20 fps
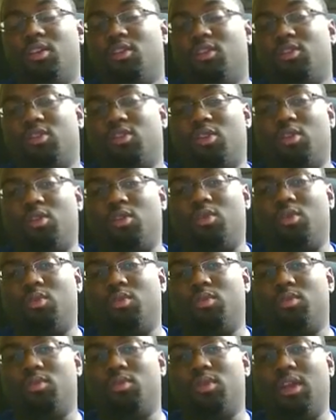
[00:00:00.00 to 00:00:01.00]
So
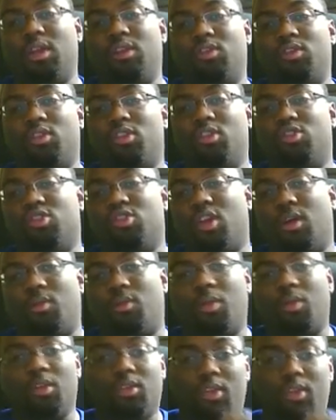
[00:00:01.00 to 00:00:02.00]
that was a good
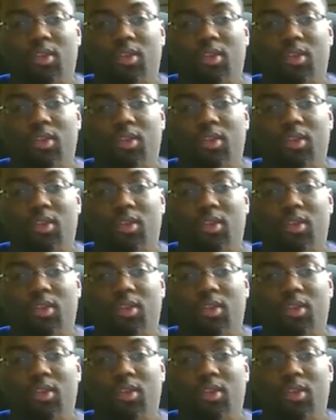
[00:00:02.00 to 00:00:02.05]
job right